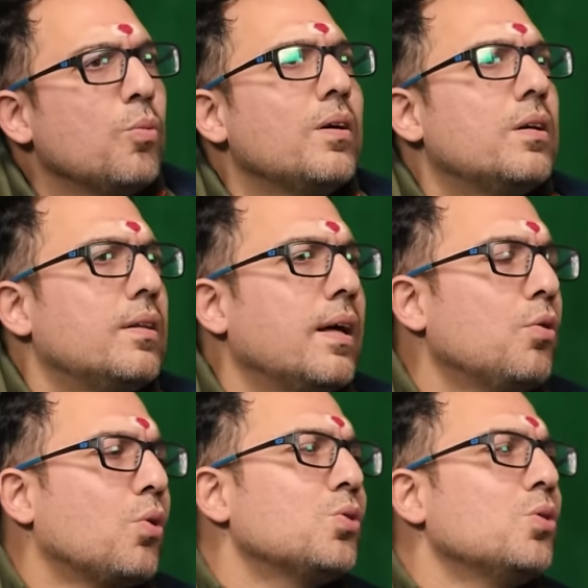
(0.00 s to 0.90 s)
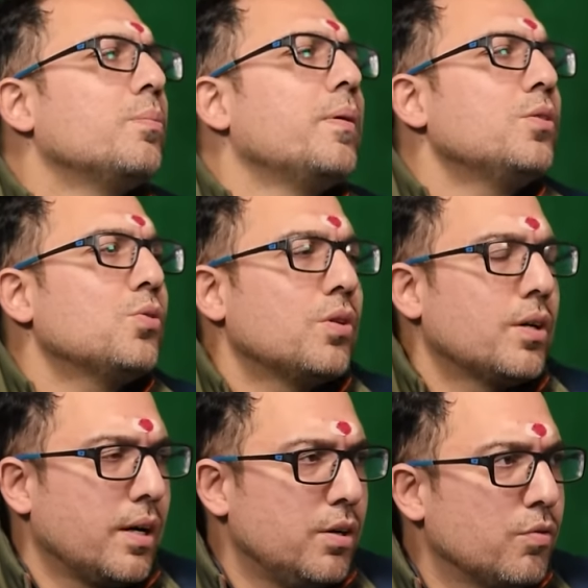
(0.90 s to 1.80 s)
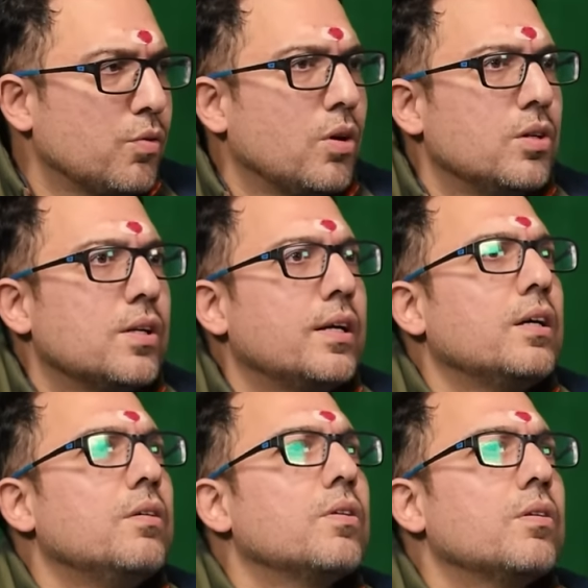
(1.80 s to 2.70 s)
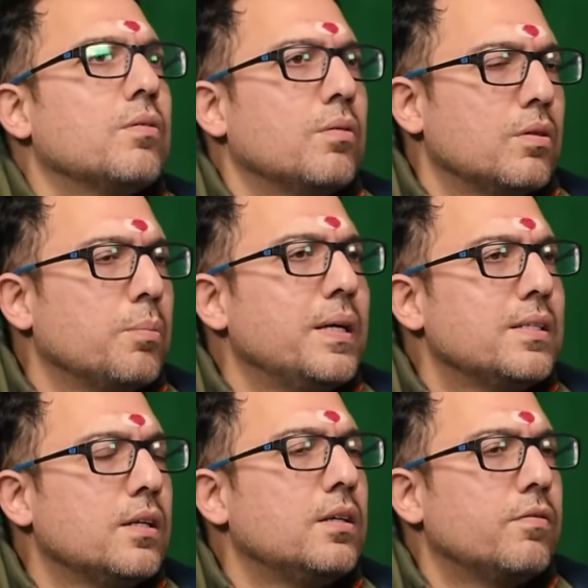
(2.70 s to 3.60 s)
no, but that also depends on the kind of knowledge. Like, even the basic